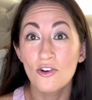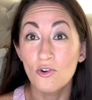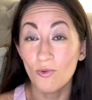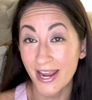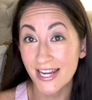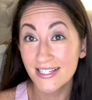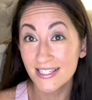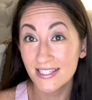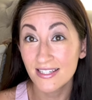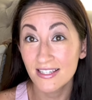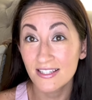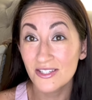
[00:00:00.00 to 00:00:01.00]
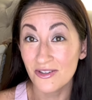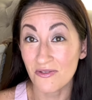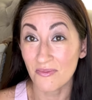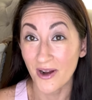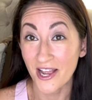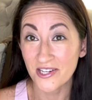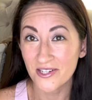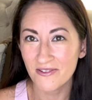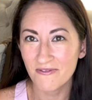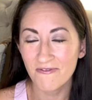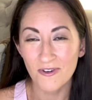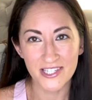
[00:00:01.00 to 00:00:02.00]
great toothbrush
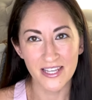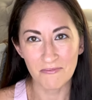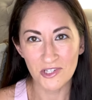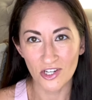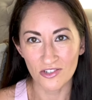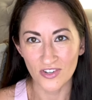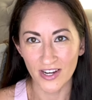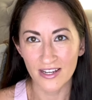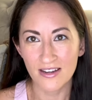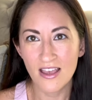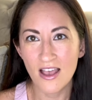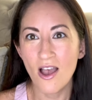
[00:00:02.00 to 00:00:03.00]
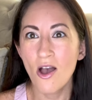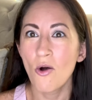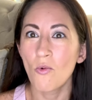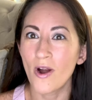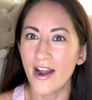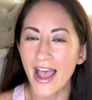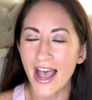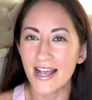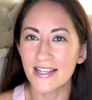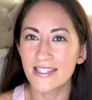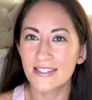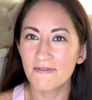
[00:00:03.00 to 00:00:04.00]
for some children,
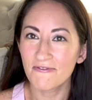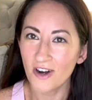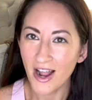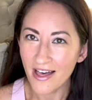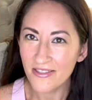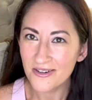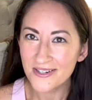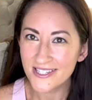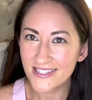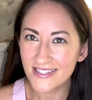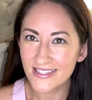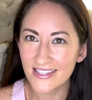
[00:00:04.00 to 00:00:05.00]
whereas for others,